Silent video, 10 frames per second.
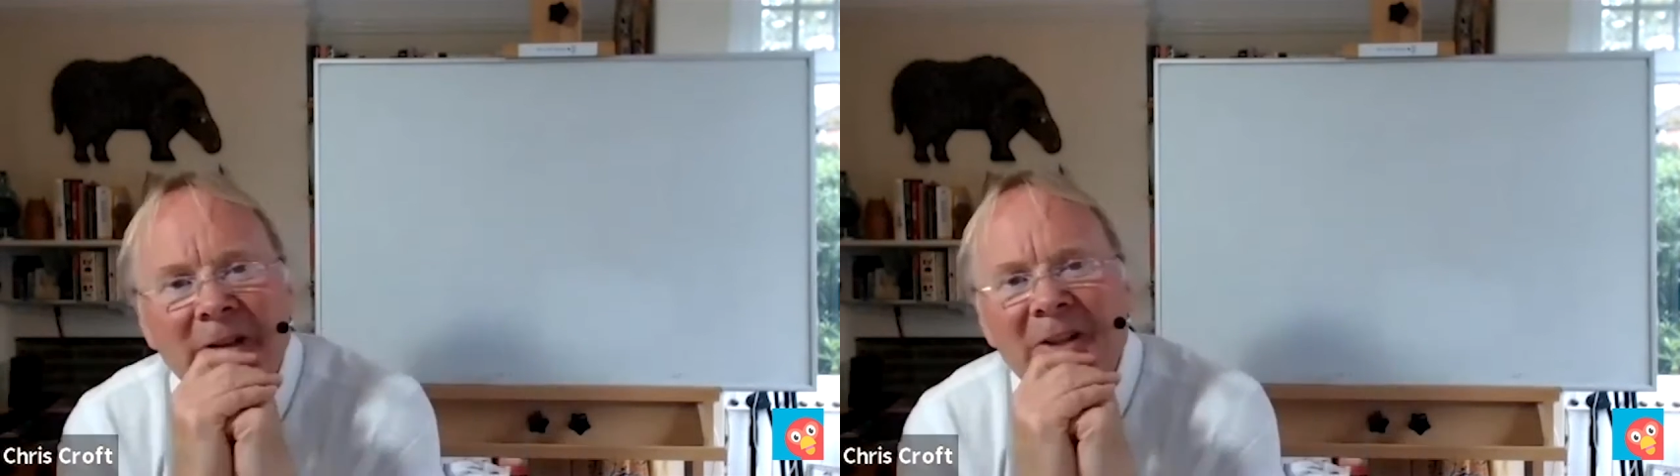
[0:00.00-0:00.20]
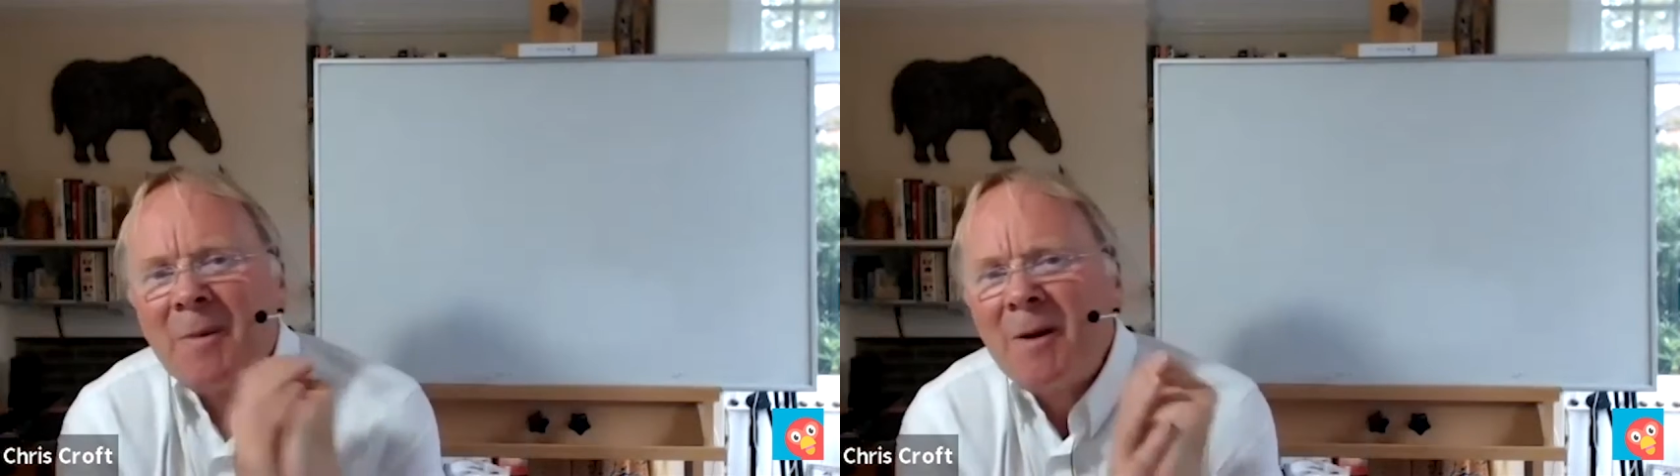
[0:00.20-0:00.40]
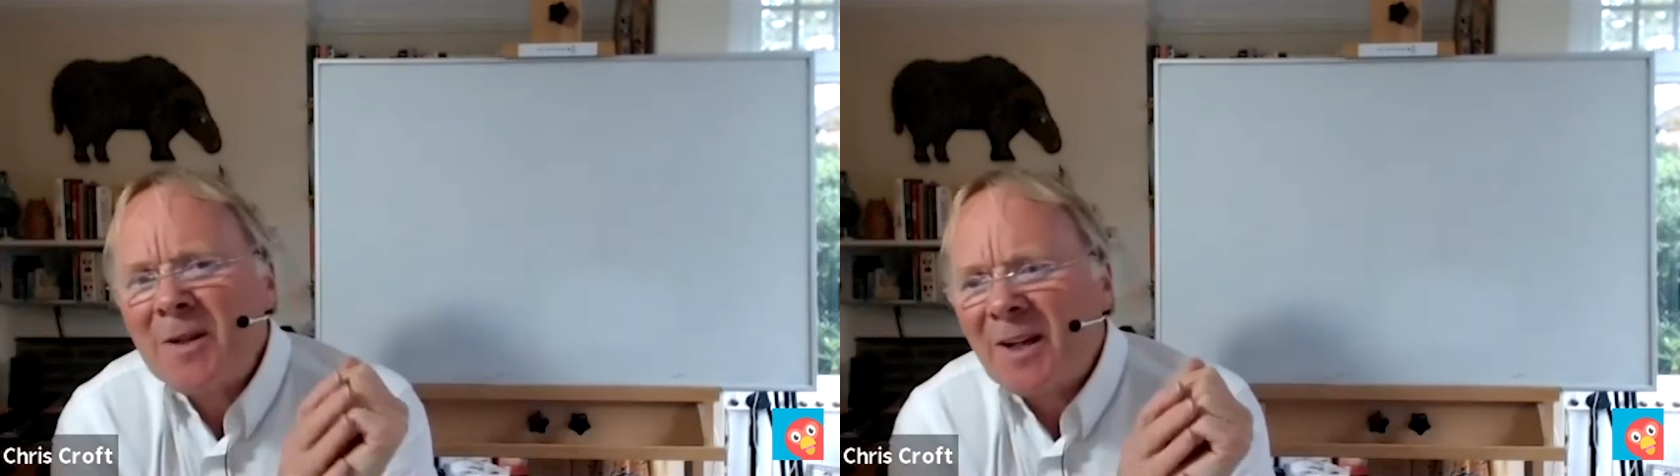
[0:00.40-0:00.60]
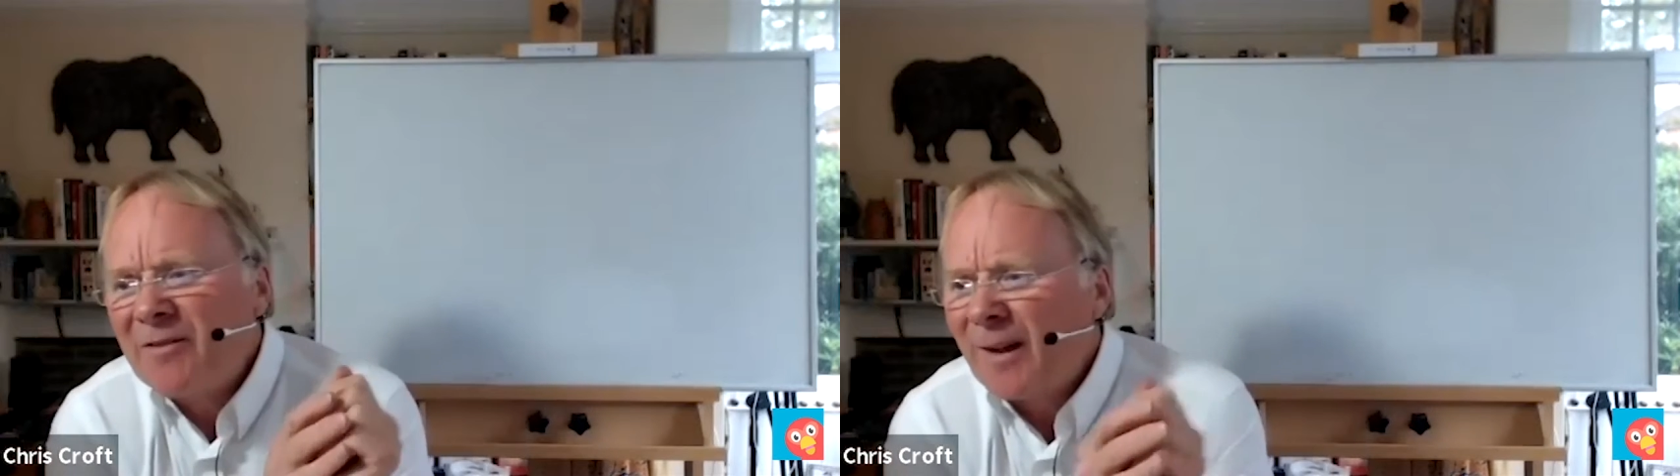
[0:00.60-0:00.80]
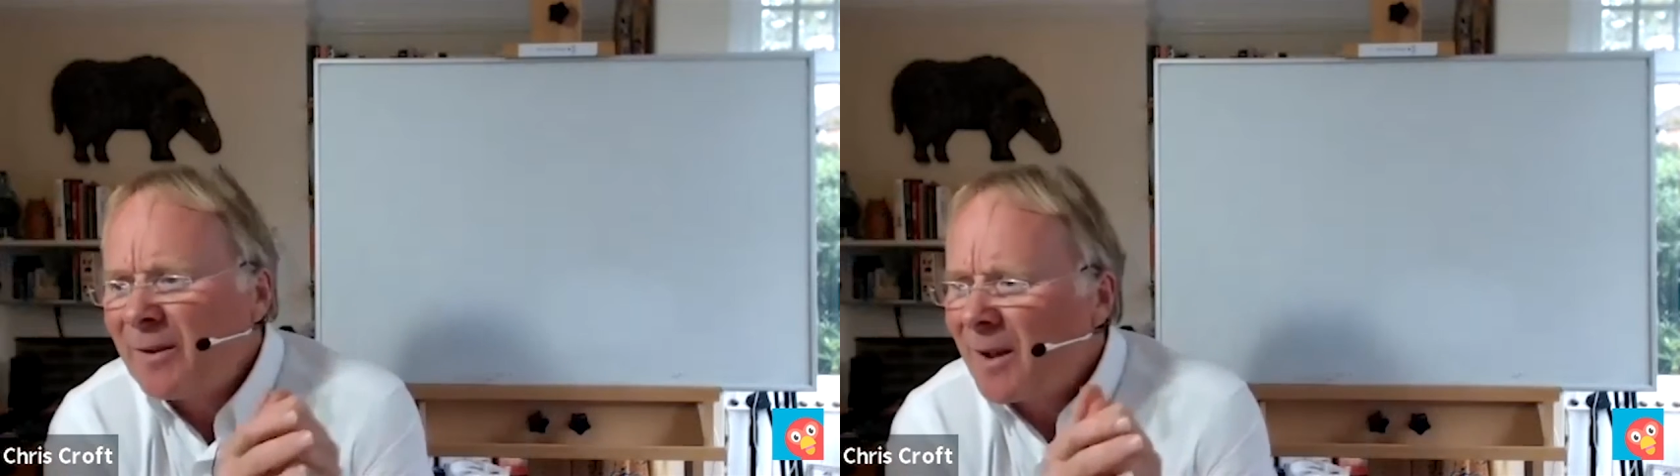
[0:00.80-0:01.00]
At the moment, I've
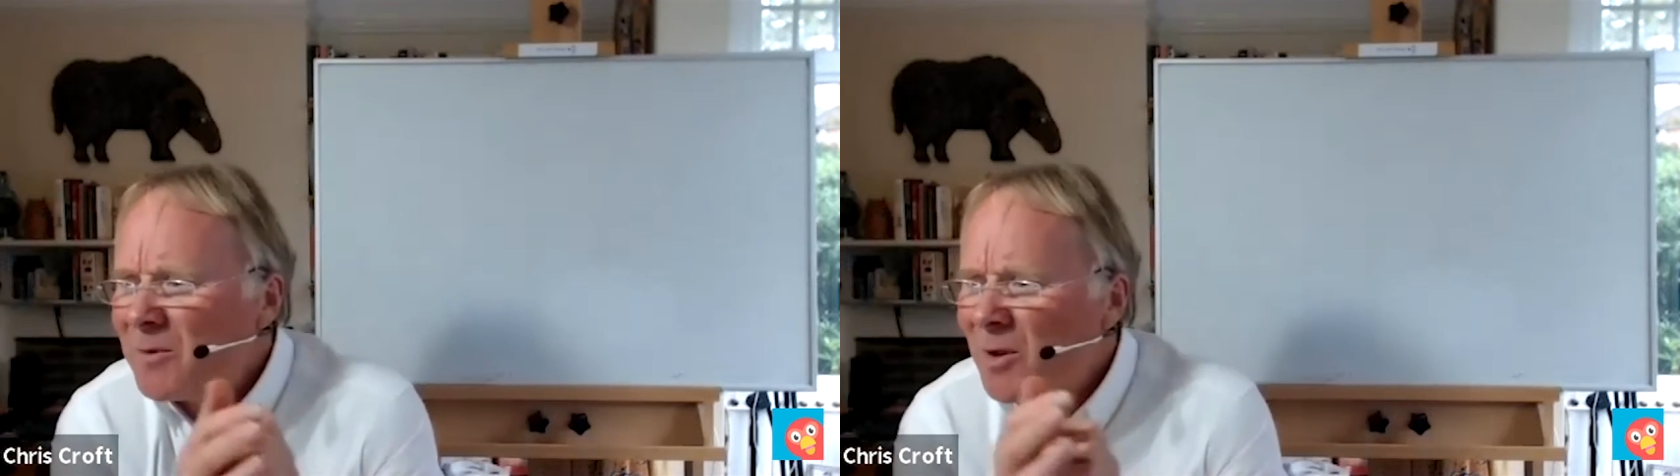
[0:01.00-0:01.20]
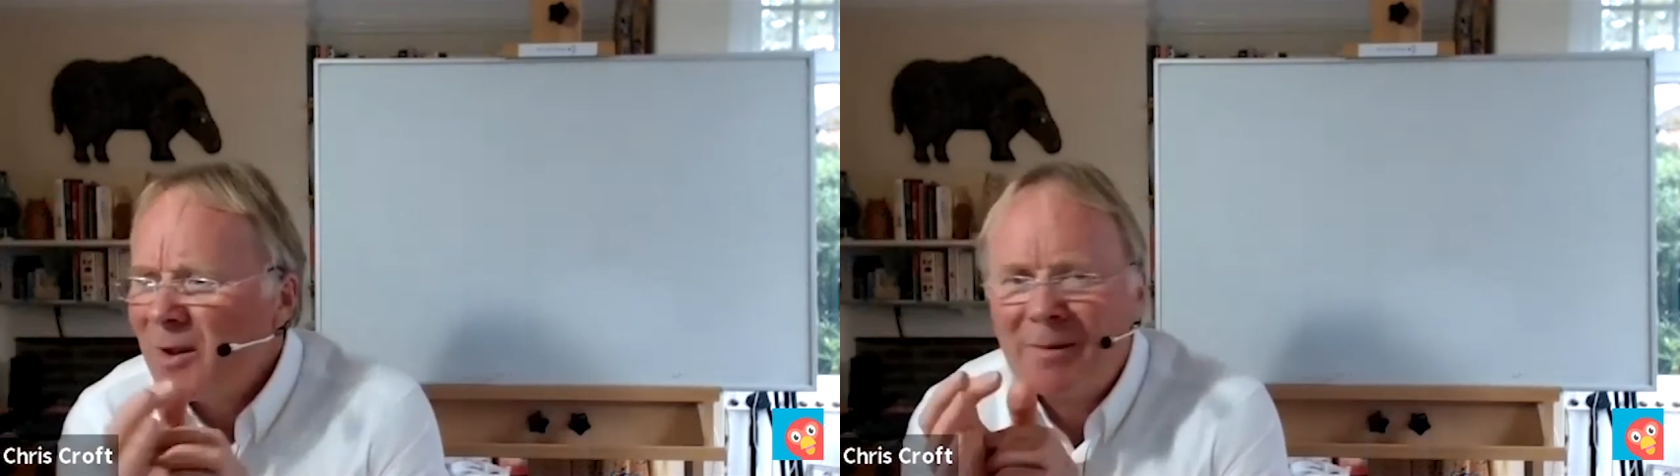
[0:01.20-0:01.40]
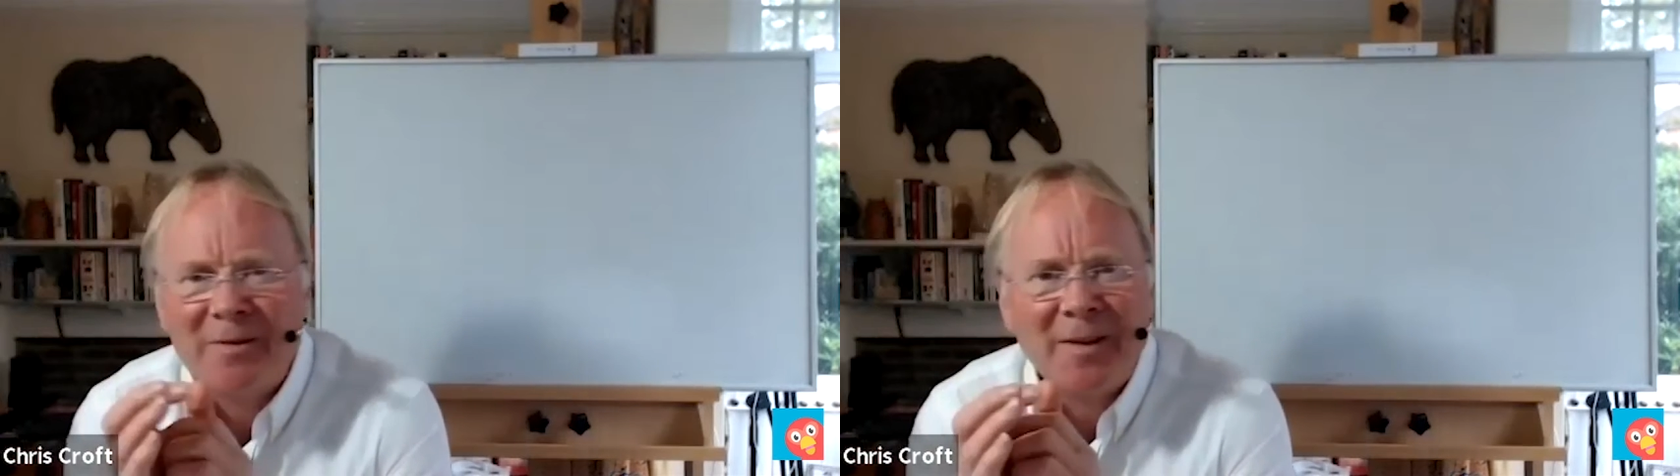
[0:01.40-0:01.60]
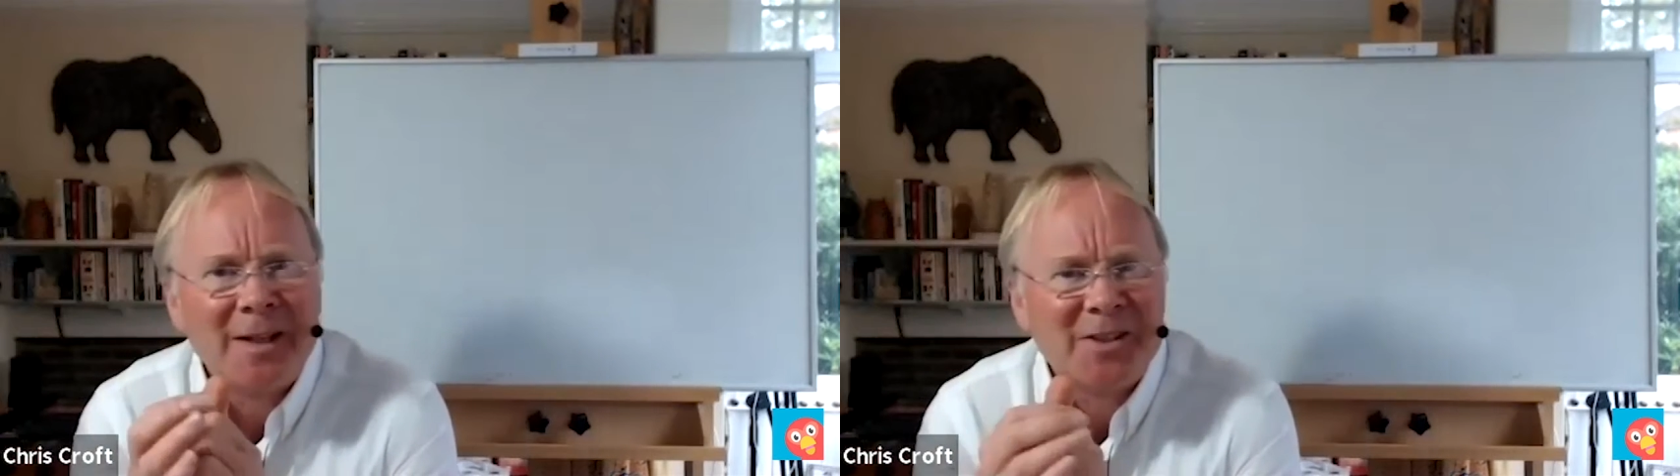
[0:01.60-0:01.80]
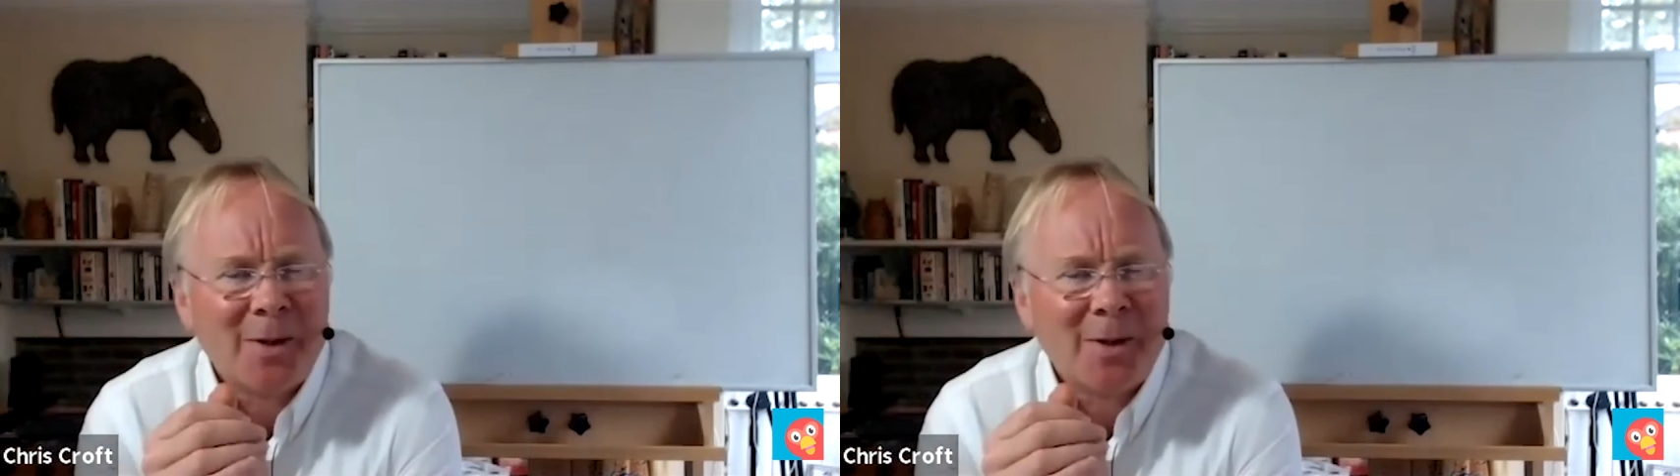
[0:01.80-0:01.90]
found I'm doing the reverse.